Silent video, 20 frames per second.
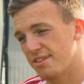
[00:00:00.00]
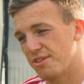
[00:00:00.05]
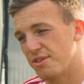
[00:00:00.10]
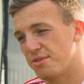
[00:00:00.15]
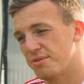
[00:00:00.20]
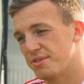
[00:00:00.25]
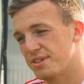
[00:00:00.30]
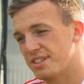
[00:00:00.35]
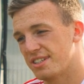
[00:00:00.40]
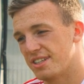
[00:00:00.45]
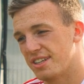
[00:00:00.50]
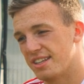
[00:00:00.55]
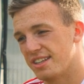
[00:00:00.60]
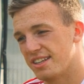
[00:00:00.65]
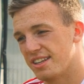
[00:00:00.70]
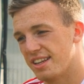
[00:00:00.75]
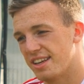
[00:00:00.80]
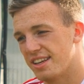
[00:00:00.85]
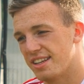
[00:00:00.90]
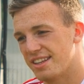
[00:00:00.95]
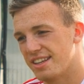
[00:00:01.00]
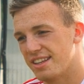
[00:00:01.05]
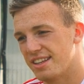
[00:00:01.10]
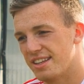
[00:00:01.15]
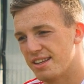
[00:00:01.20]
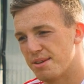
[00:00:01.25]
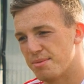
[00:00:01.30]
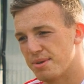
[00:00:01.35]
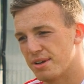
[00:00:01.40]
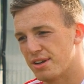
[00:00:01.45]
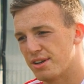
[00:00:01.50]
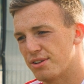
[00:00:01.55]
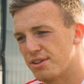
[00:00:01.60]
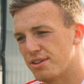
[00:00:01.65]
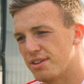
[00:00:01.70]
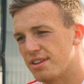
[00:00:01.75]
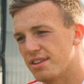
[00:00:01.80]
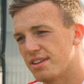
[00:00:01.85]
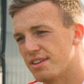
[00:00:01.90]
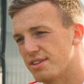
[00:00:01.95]
Obviously, delighted to be
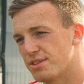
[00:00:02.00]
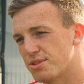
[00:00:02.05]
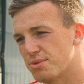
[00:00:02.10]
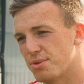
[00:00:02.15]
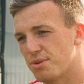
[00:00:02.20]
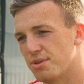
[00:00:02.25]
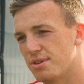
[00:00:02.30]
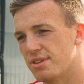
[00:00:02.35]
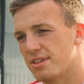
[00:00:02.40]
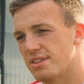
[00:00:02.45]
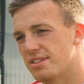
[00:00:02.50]
included in the squad.